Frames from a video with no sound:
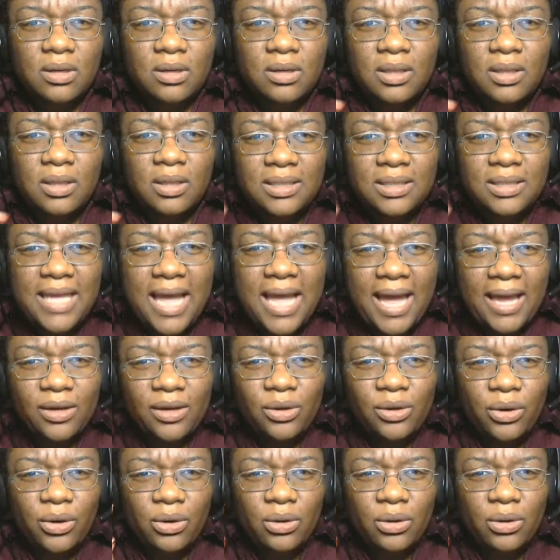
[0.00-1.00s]
the
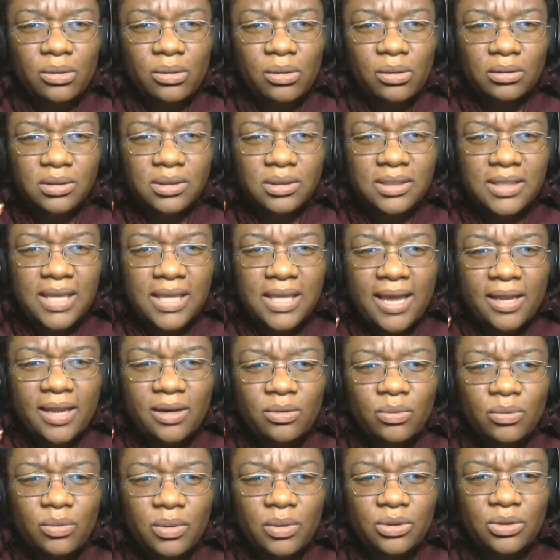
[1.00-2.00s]
sad girl,
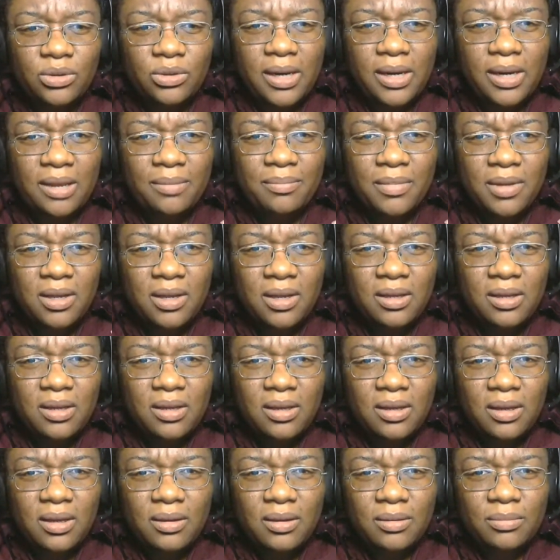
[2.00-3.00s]
sad. What's her name? Uh,
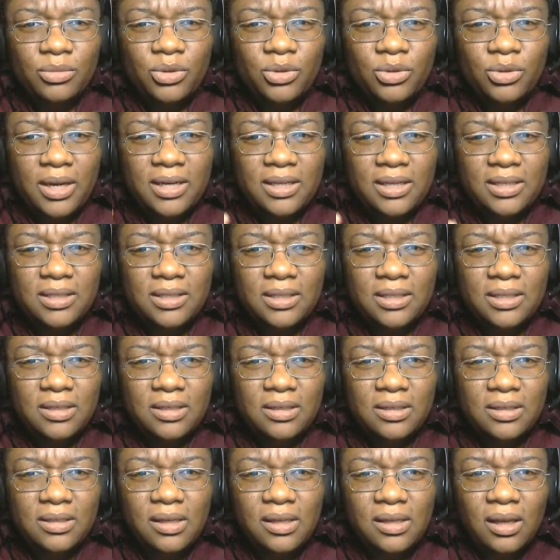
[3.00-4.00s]
uh I'm trying girl? to
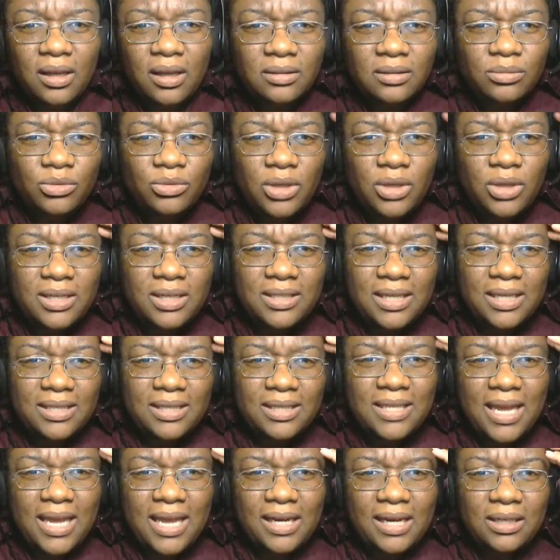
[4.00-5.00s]
trying to uh, say
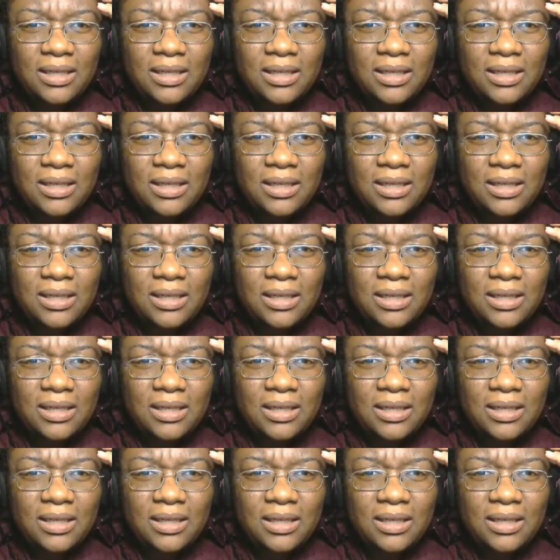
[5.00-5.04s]
sad.